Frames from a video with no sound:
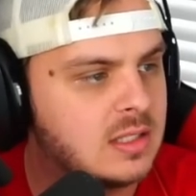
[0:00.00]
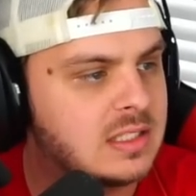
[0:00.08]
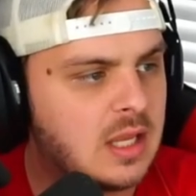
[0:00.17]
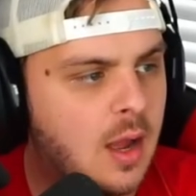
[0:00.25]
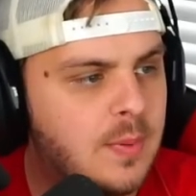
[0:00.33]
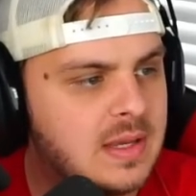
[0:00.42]

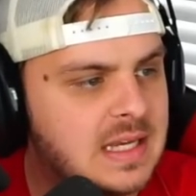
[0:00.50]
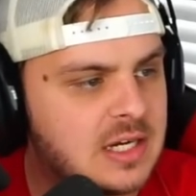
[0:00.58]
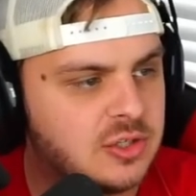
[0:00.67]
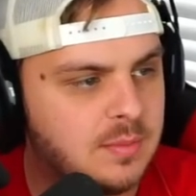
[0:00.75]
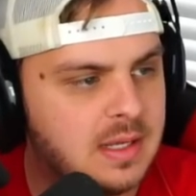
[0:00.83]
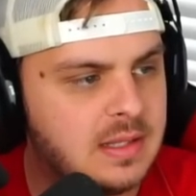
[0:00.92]
John has
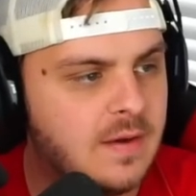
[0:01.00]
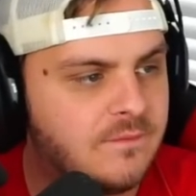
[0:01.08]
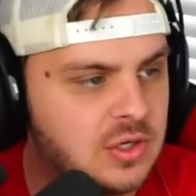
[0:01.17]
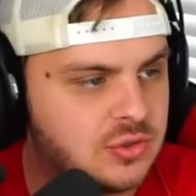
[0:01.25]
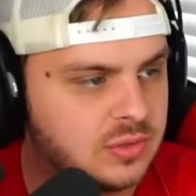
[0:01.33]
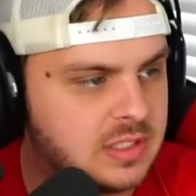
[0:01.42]
actually made the
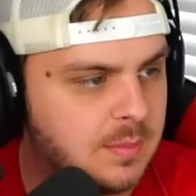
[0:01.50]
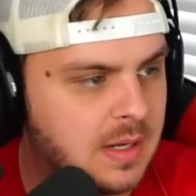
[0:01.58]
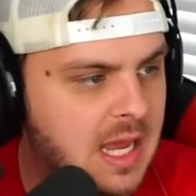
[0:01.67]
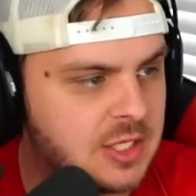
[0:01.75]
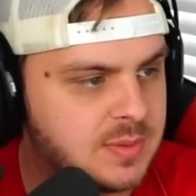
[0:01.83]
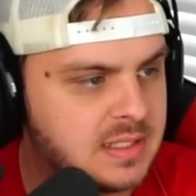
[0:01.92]
official team
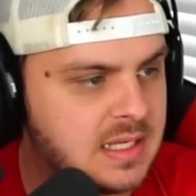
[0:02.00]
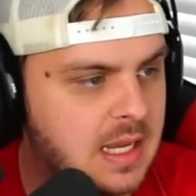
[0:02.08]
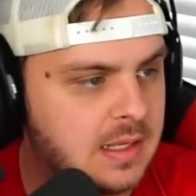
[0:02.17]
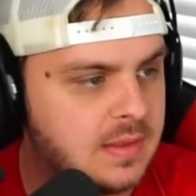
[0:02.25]
announcement saying